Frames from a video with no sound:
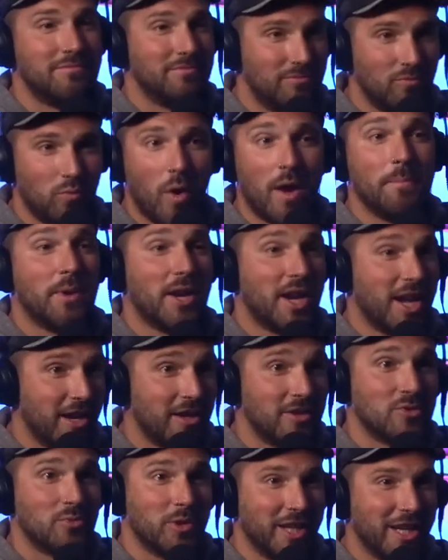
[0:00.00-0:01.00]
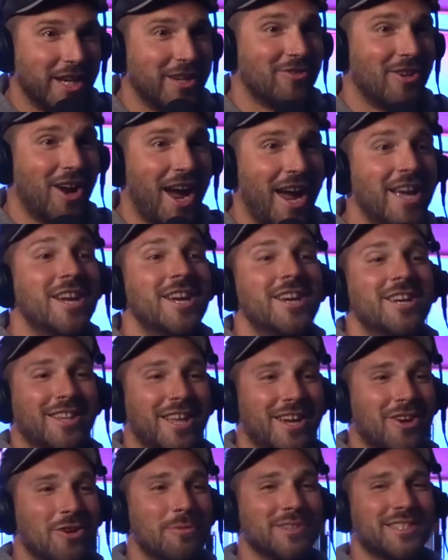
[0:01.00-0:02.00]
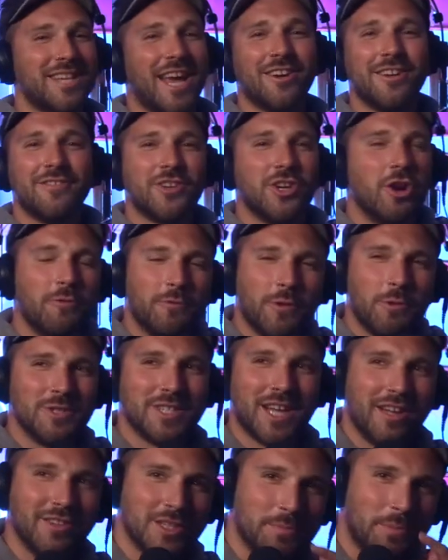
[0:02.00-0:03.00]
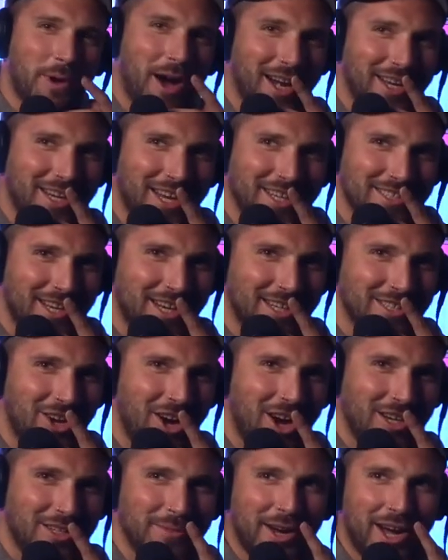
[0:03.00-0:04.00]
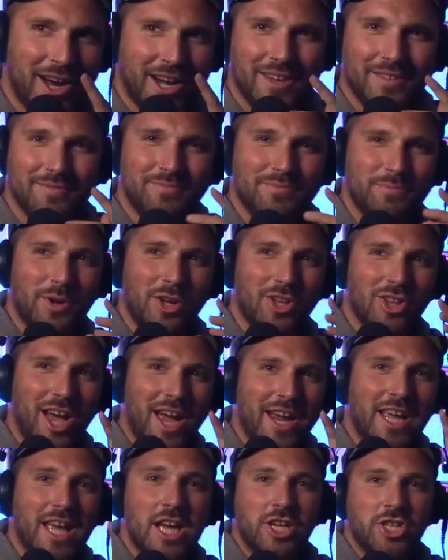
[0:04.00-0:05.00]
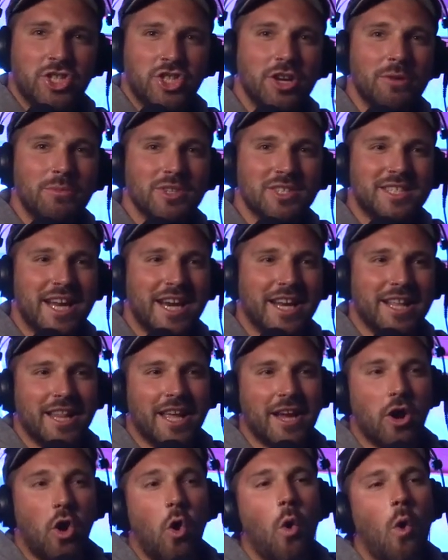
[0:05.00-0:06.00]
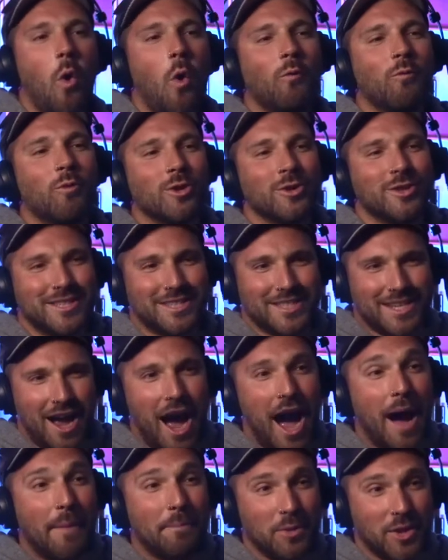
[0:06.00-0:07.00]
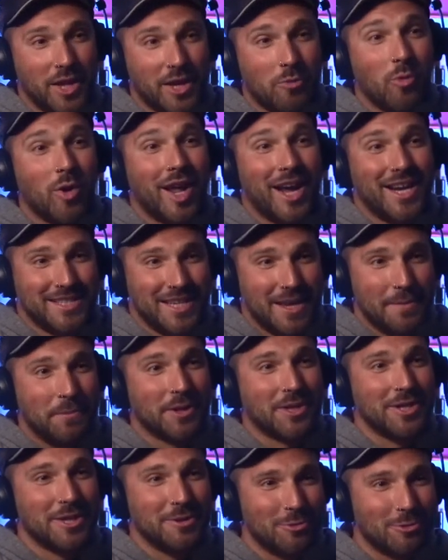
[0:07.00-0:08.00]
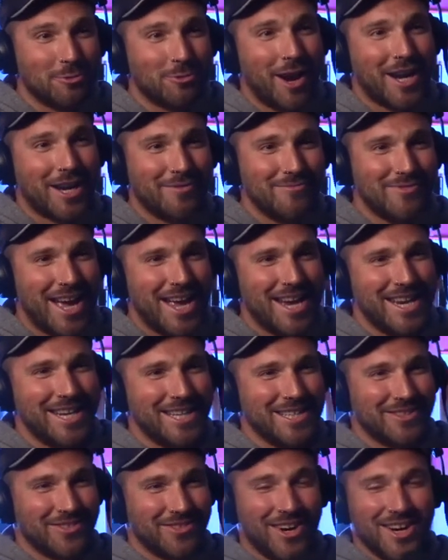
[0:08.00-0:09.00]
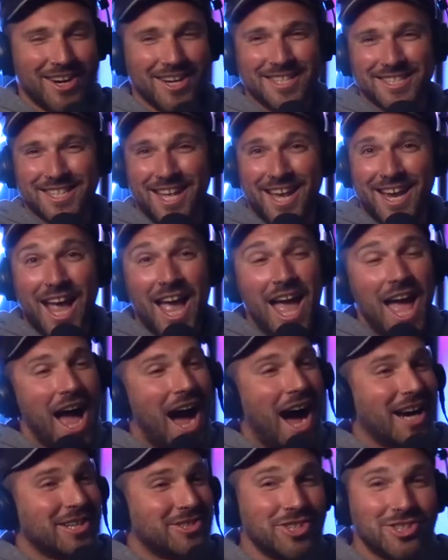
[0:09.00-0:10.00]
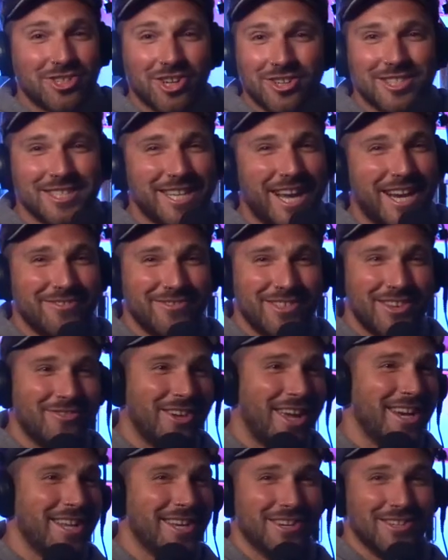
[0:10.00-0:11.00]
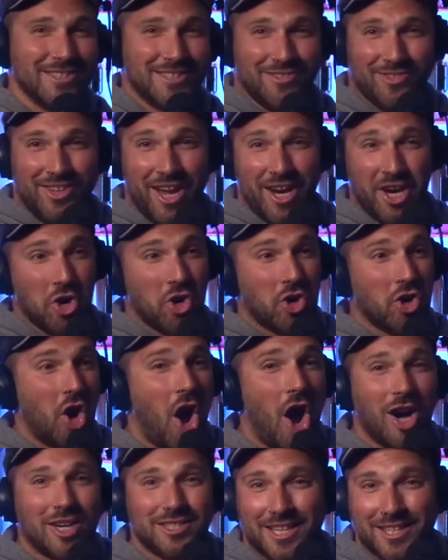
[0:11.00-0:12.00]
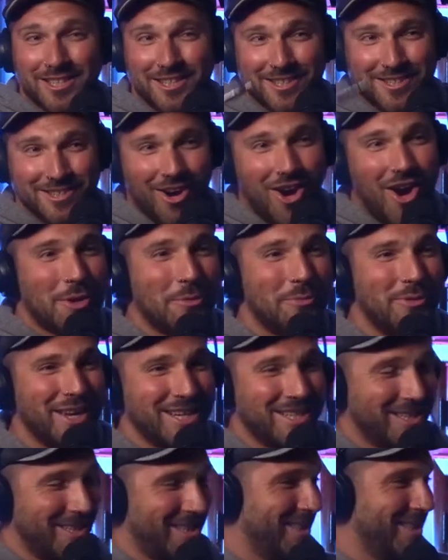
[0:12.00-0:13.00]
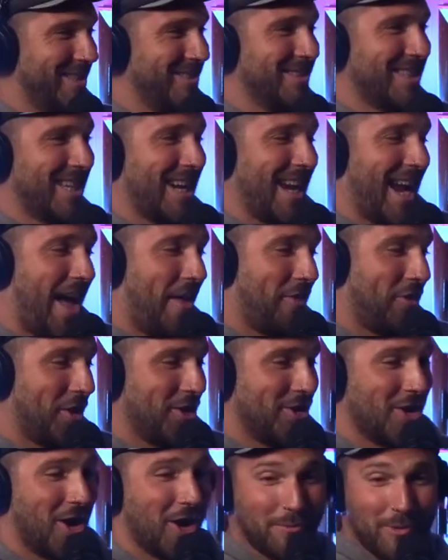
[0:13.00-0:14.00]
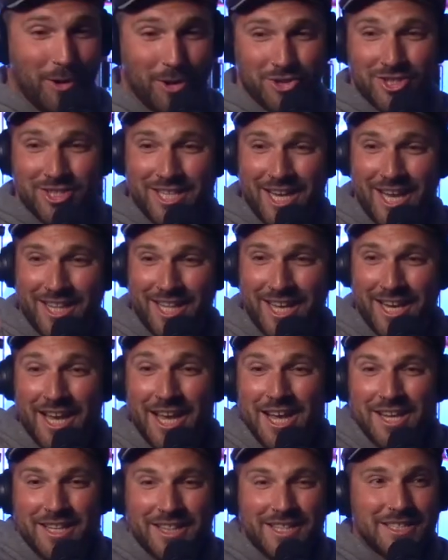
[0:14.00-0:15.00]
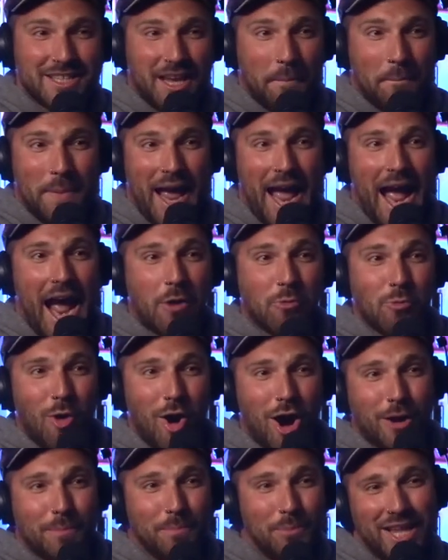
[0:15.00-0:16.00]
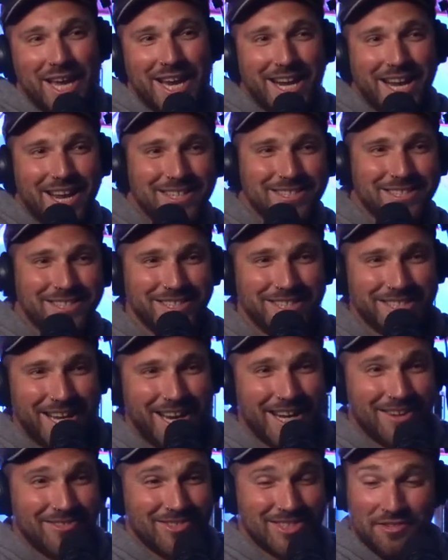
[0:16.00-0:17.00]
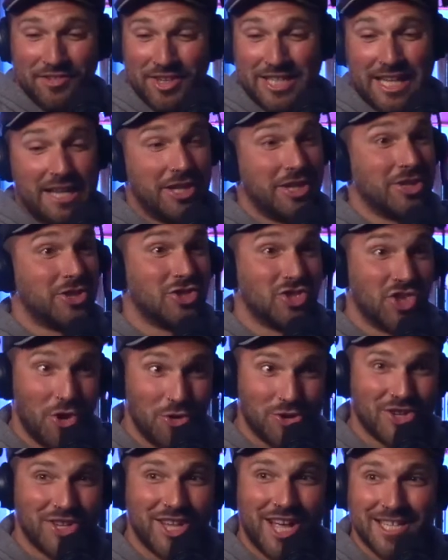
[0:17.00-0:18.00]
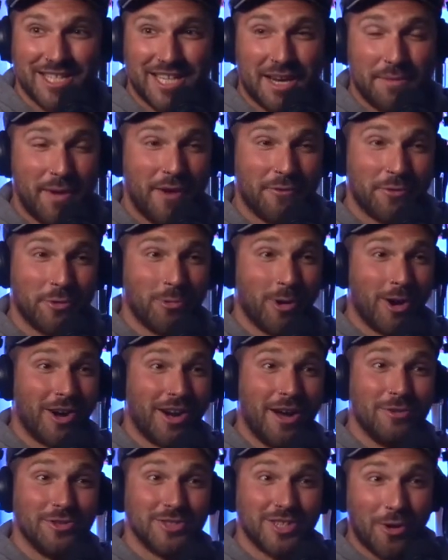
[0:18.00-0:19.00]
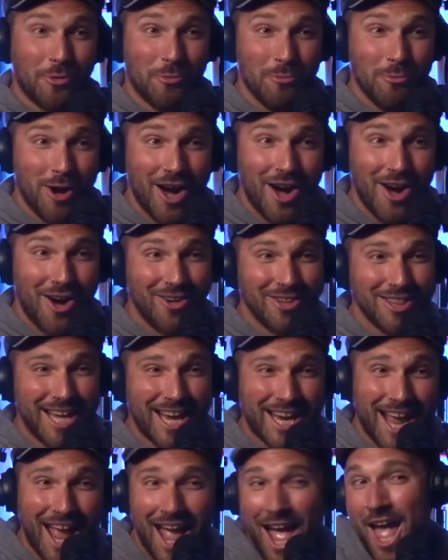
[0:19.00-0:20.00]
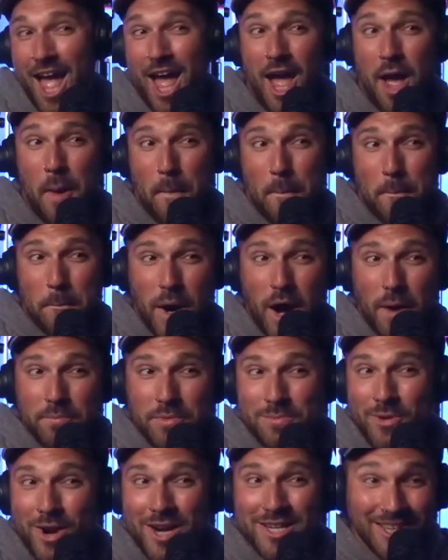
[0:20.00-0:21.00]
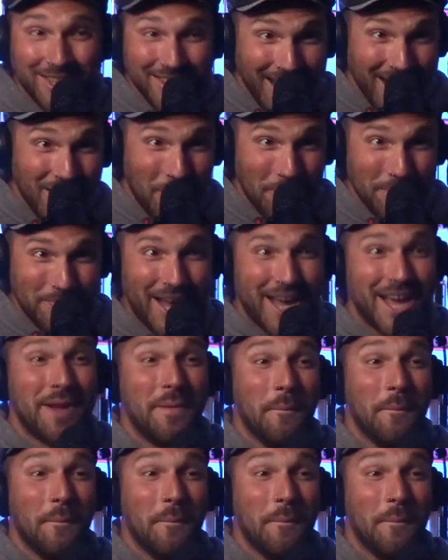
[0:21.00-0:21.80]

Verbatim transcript: went bananas with it, right? Yeah. Like almost I don't even know if it was on this podcast that I talked about it, but like she almost did it like over the top, like what I typically would mm. recommend as far oh, as like I, she starts sending me videos of like her dog's at the dog beach. She's like at the dog park. She's at like these like pack walk play dates. She's yeah. setting up stuff like that, like socializing him everywhere. And Hell I was like, yeah. whoa, like pump the brakes a little bit,